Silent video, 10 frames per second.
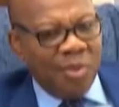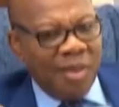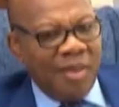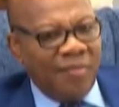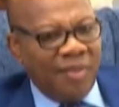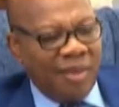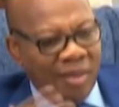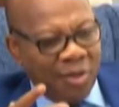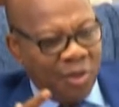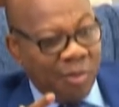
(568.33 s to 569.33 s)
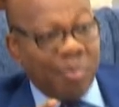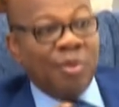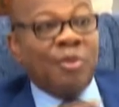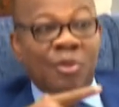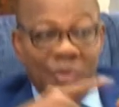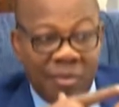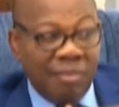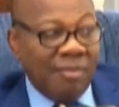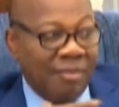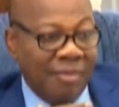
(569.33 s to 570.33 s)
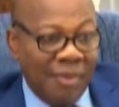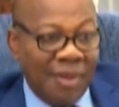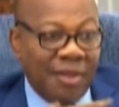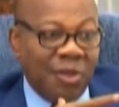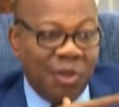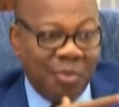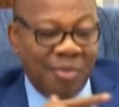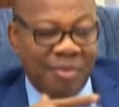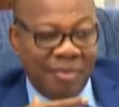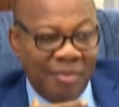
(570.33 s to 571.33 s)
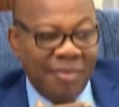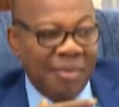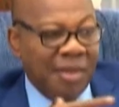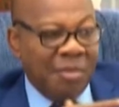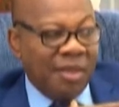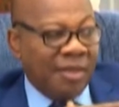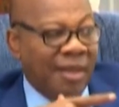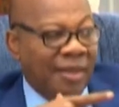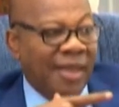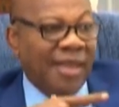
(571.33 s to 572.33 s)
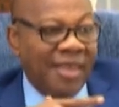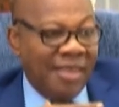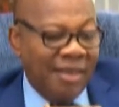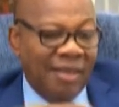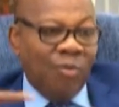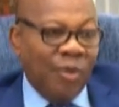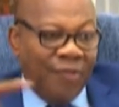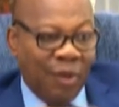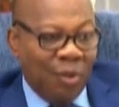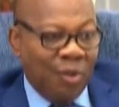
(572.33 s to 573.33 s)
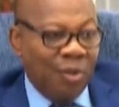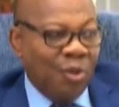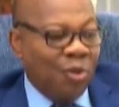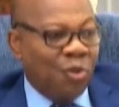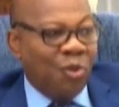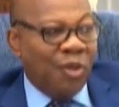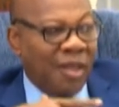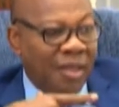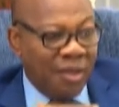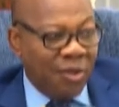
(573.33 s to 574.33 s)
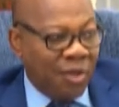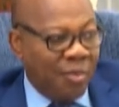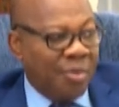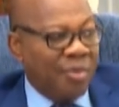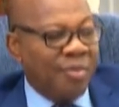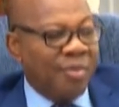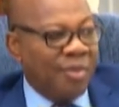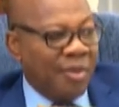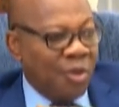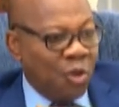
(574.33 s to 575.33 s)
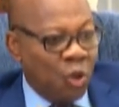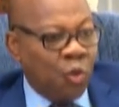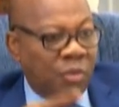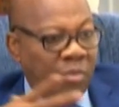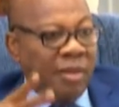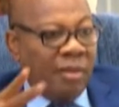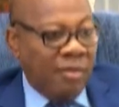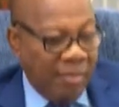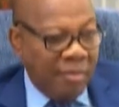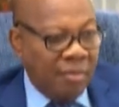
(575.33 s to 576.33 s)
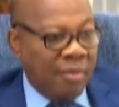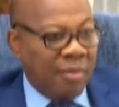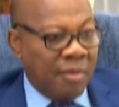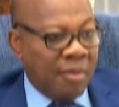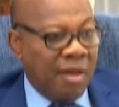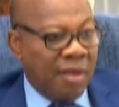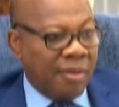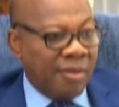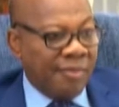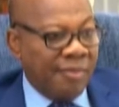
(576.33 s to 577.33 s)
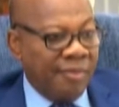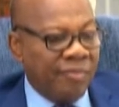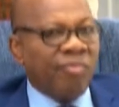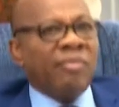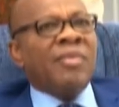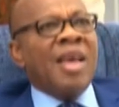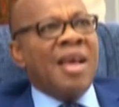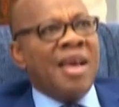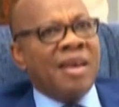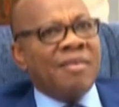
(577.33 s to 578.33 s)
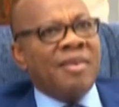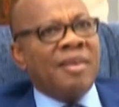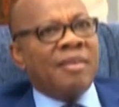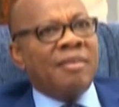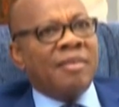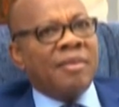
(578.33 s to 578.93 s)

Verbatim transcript: if the leadership, leadership, it means that they lead and we follow. So the leadership should be smart. I agree that